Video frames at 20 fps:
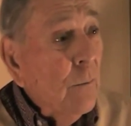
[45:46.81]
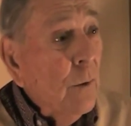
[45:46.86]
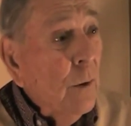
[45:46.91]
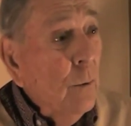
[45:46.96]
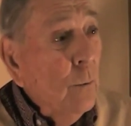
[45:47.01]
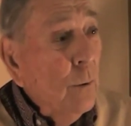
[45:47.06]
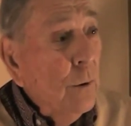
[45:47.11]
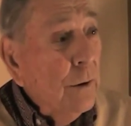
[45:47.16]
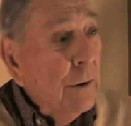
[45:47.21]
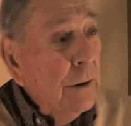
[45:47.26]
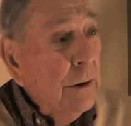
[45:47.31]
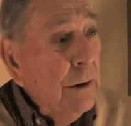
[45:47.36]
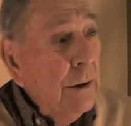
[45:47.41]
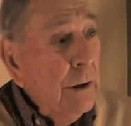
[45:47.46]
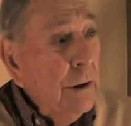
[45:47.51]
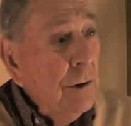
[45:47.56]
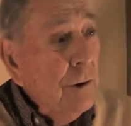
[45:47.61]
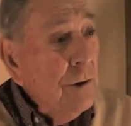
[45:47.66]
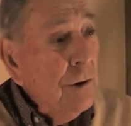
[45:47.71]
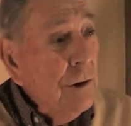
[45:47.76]
worked in
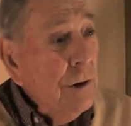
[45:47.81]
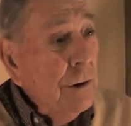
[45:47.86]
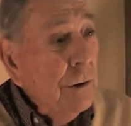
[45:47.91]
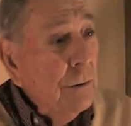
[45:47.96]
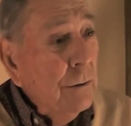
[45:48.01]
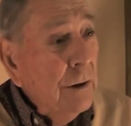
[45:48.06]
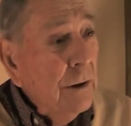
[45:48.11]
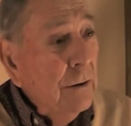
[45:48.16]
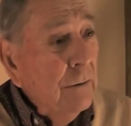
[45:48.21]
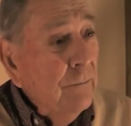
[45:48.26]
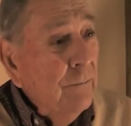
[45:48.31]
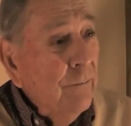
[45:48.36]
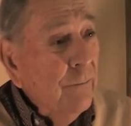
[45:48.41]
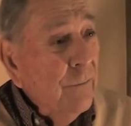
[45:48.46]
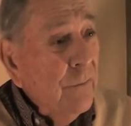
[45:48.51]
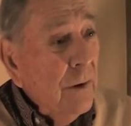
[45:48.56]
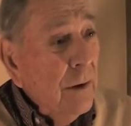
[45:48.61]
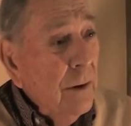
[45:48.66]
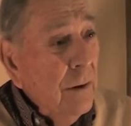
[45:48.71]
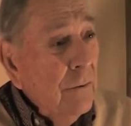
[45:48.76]
engineering
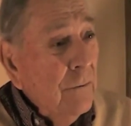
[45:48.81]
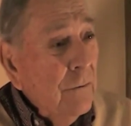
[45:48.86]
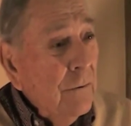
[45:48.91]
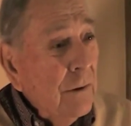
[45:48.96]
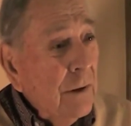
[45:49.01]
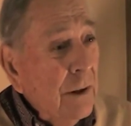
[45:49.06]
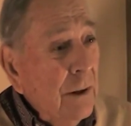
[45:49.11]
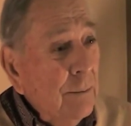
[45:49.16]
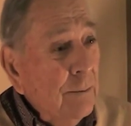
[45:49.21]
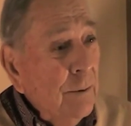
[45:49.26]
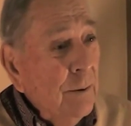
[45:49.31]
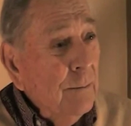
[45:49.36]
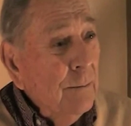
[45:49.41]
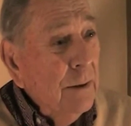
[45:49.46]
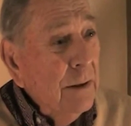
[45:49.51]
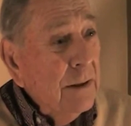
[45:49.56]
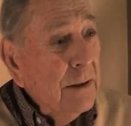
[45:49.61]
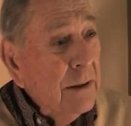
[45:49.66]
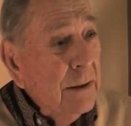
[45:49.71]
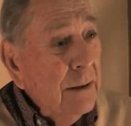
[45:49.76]
for a couple of
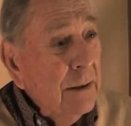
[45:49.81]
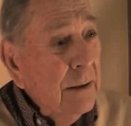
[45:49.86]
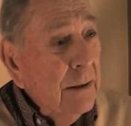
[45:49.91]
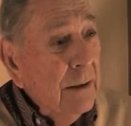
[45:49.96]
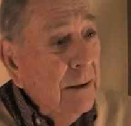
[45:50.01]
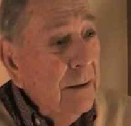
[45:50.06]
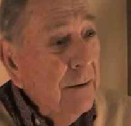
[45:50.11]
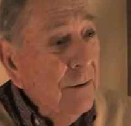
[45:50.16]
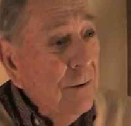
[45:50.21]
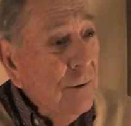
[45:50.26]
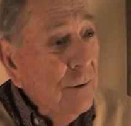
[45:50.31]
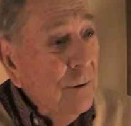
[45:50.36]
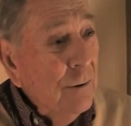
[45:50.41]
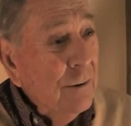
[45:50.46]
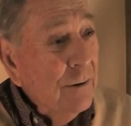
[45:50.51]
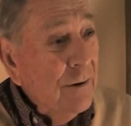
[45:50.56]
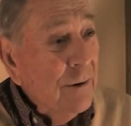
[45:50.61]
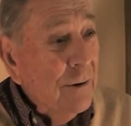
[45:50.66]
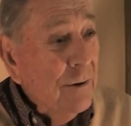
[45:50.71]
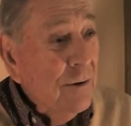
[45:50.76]
months, and I
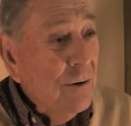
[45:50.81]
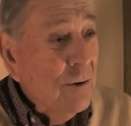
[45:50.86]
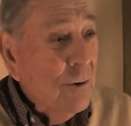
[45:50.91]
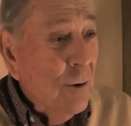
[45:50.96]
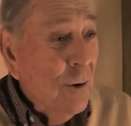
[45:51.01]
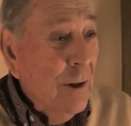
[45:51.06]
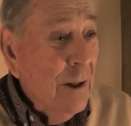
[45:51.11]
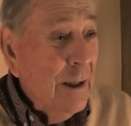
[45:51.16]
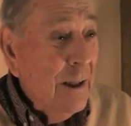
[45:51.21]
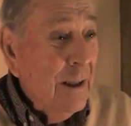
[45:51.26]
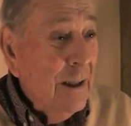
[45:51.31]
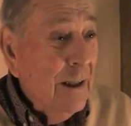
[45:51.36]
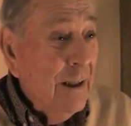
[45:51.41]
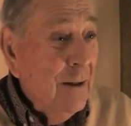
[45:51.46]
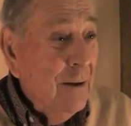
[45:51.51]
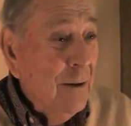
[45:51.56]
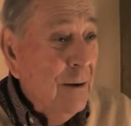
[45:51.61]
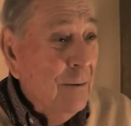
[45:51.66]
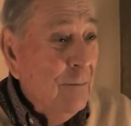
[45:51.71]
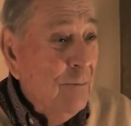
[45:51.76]
was enjoying it,
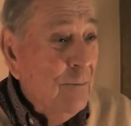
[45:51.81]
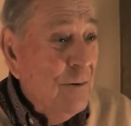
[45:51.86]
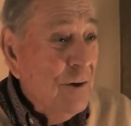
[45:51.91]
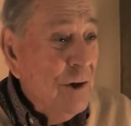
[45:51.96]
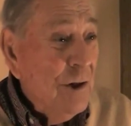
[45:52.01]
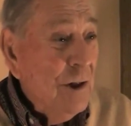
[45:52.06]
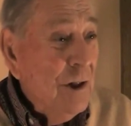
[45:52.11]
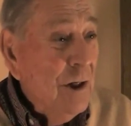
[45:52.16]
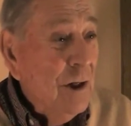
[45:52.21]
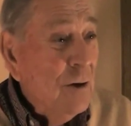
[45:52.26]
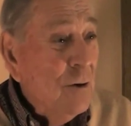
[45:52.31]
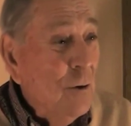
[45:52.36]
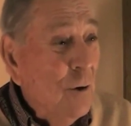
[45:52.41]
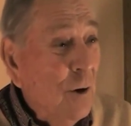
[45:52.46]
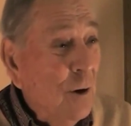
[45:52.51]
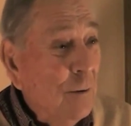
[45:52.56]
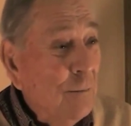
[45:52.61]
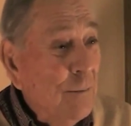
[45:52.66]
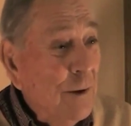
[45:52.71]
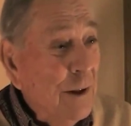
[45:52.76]
and the GE
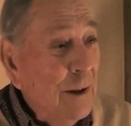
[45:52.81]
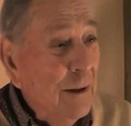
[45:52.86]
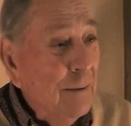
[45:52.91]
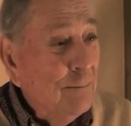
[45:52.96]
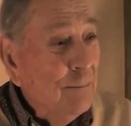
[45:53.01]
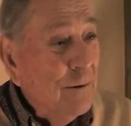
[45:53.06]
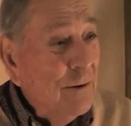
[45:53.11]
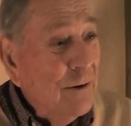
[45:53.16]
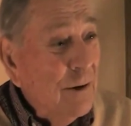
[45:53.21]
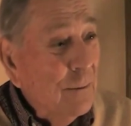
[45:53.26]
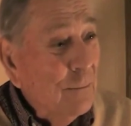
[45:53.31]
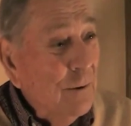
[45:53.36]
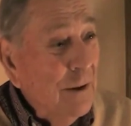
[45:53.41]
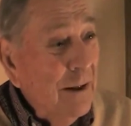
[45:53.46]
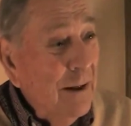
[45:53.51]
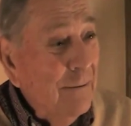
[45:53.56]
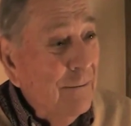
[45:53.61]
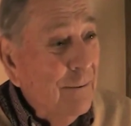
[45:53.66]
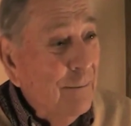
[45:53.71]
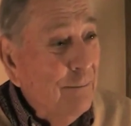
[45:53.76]
called me up and said, we
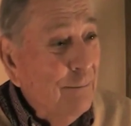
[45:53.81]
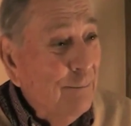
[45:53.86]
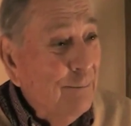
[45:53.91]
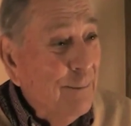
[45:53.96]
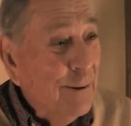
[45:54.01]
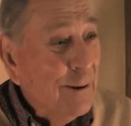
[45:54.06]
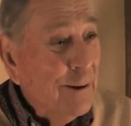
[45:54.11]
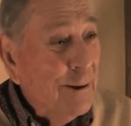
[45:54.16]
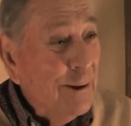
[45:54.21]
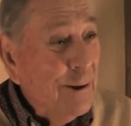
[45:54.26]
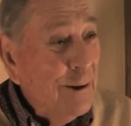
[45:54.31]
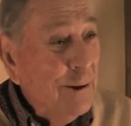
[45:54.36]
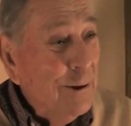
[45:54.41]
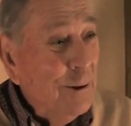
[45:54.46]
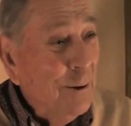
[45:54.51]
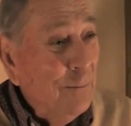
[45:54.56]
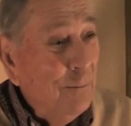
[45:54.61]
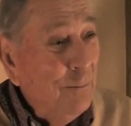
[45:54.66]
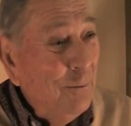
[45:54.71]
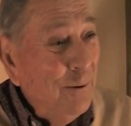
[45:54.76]
have a position
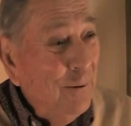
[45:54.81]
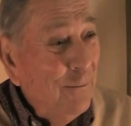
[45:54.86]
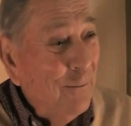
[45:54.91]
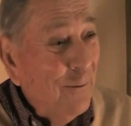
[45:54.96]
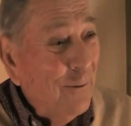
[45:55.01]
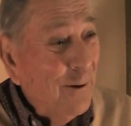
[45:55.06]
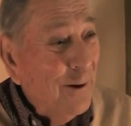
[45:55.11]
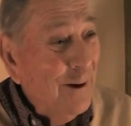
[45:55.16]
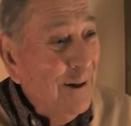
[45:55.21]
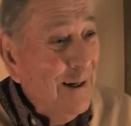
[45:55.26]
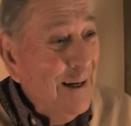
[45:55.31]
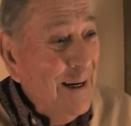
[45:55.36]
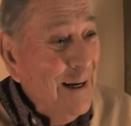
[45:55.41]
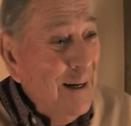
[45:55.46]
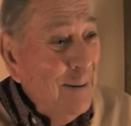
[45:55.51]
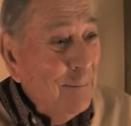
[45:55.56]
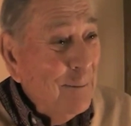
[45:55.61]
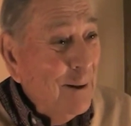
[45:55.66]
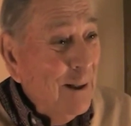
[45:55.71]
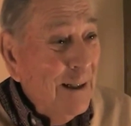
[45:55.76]
open for you,
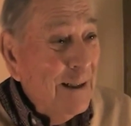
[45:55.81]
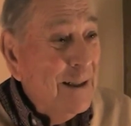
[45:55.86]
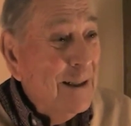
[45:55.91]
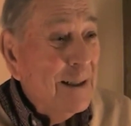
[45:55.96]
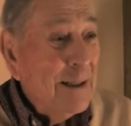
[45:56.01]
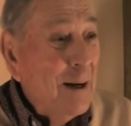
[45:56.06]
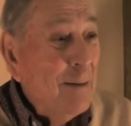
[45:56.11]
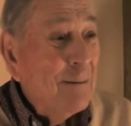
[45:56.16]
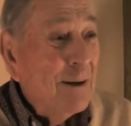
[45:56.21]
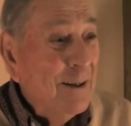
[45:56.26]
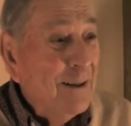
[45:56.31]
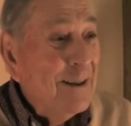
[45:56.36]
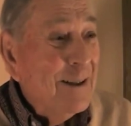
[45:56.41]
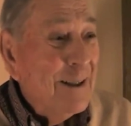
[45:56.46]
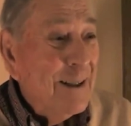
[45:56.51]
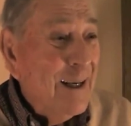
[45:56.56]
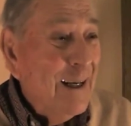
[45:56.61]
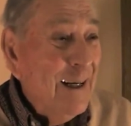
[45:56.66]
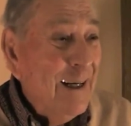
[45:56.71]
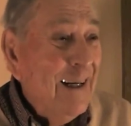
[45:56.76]
but I said, I'm going to
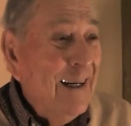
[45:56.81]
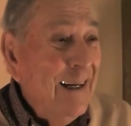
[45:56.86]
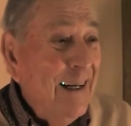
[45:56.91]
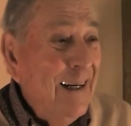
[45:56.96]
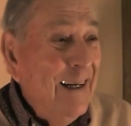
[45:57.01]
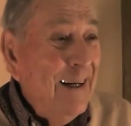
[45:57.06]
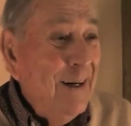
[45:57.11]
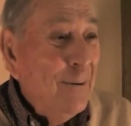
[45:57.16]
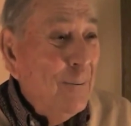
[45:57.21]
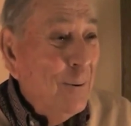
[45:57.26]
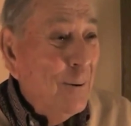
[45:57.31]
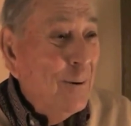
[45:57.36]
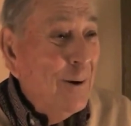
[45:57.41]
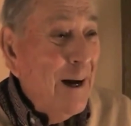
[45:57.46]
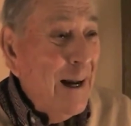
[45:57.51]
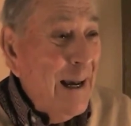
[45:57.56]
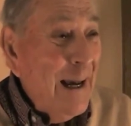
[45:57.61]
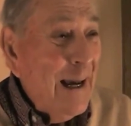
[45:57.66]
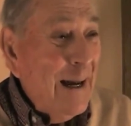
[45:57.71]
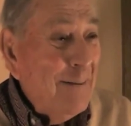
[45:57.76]
stay where
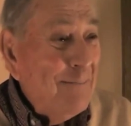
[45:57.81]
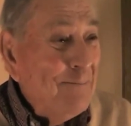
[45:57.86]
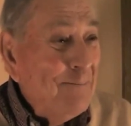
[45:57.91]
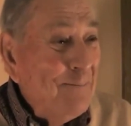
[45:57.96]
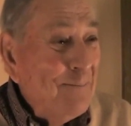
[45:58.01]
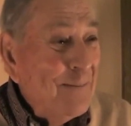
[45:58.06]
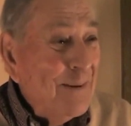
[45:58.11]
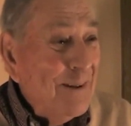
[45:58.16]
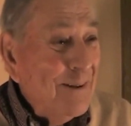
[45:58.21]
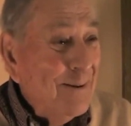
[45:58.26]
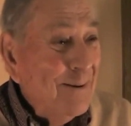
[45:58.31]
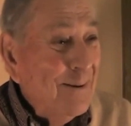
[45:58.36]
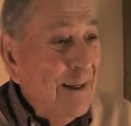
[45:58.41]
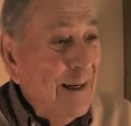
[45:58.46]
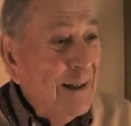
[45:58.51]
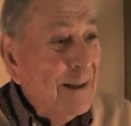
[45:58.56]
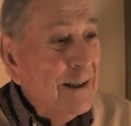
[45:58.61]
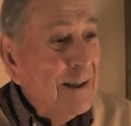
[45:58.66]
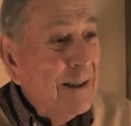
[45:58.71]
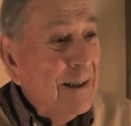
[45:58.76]
I am. So
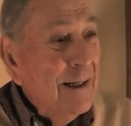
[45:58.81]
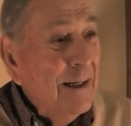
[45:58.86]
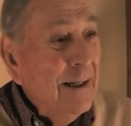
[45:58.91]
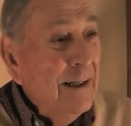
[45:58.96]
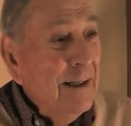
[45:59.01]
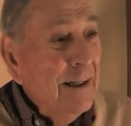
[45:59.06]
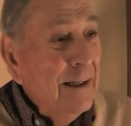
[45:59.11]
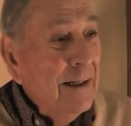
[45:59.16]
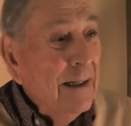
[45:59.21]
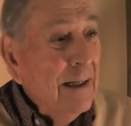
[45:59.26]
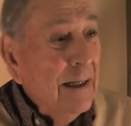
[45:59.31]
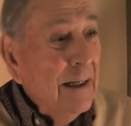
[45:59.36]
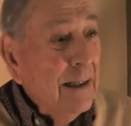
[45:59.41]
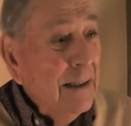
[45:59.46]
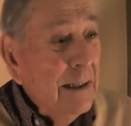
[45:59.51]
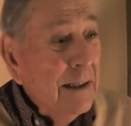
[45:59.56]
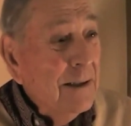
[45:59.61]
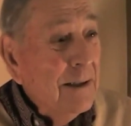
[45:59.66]
that's, and I